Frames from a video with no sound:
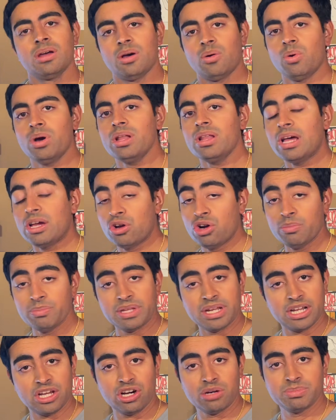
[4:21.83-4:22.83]
Well, I hope
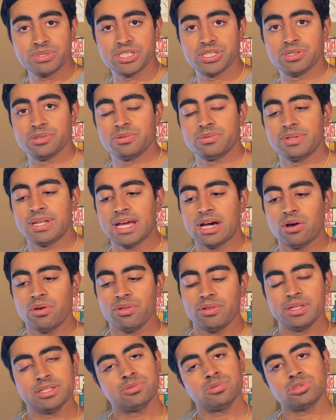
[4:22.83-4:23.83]
that helped you. Now,
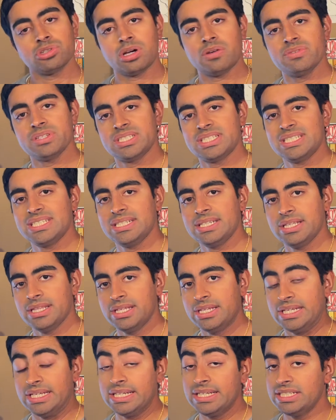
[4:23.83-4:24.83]
this was obviously
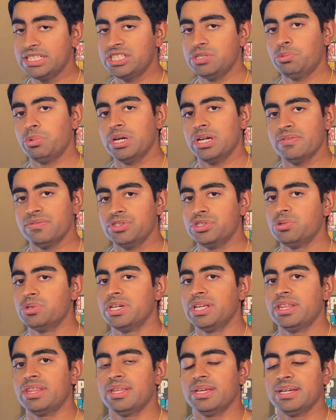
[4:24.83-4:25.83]
the easy way of
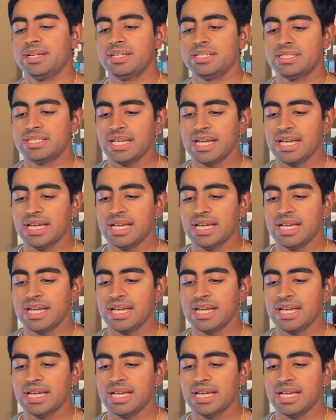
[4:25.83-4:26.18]
doing things,